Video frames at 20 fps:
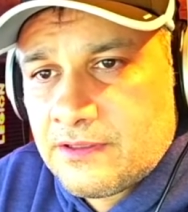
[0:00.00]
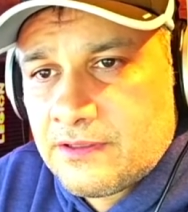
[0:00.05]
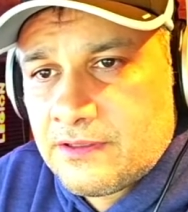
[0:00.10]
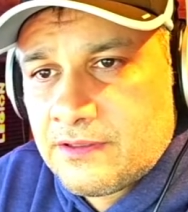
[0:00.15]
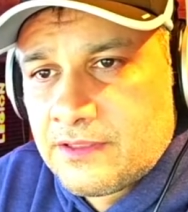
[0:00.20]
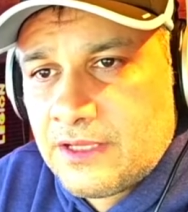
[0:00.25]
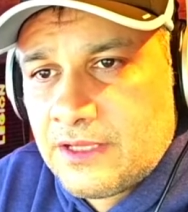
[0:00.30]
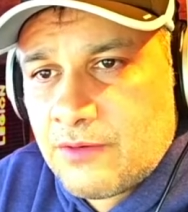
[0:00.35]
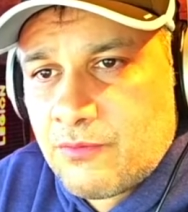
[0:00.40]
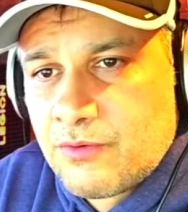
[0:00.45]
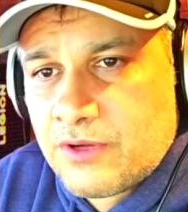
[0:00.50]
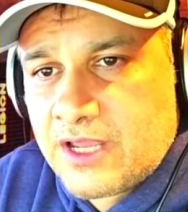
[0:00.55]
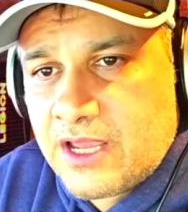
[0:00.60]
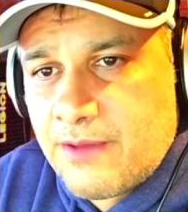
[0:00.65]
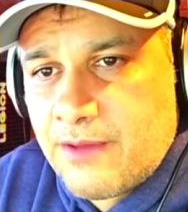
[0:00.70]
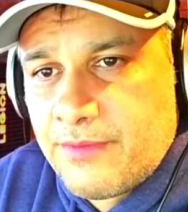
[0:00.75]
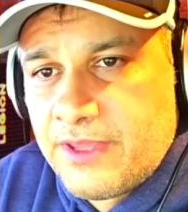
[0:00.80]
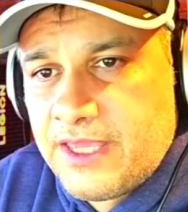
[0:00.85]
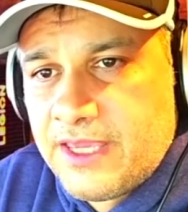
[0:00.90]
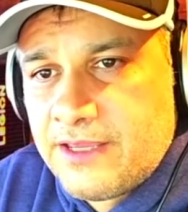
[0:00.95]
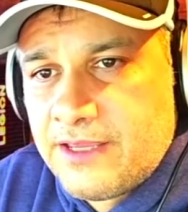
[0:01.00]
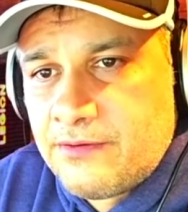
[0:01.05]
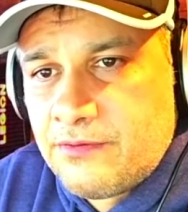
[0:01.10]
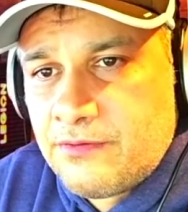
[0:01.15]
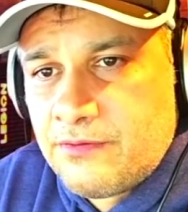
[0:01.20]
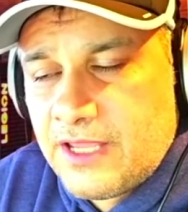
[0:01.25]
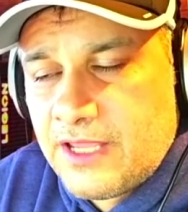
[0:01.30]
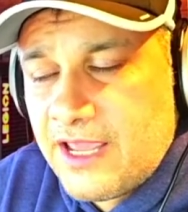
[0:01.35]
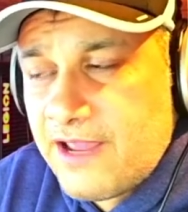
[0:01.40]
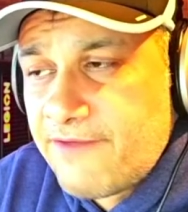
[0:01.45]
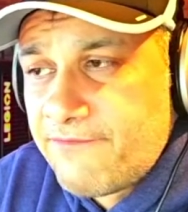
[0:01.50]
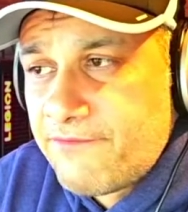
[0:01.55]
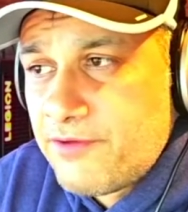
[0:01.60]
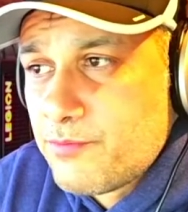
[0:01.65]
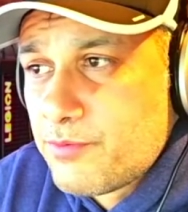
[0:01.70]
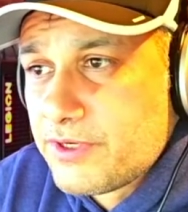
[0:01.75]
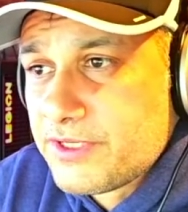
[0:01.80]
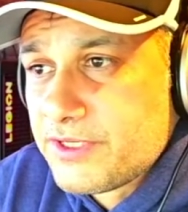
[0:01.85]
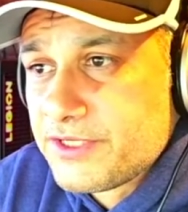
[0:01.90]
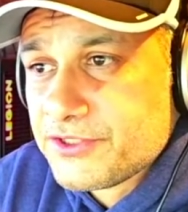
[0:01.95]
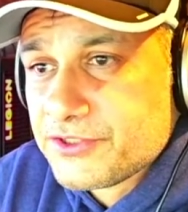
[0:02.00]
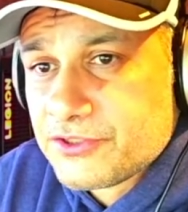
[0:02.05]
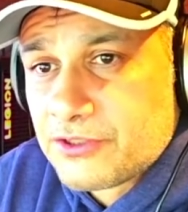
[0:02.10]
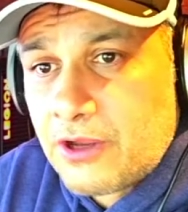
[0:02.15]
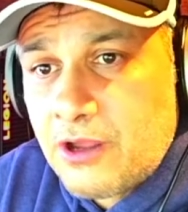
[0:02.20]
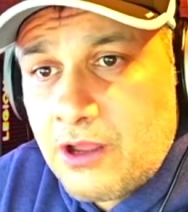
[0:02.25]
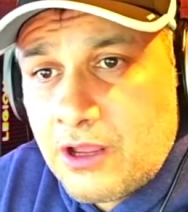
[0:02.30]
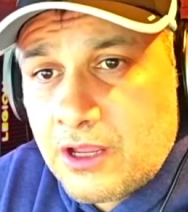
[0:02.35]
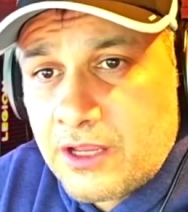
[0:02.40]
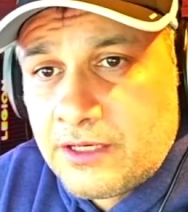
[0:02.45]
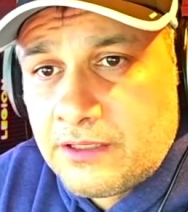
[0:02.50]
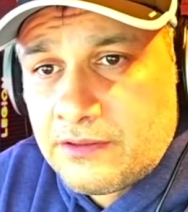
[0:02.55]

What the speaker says: that were coming in, everybody saw it.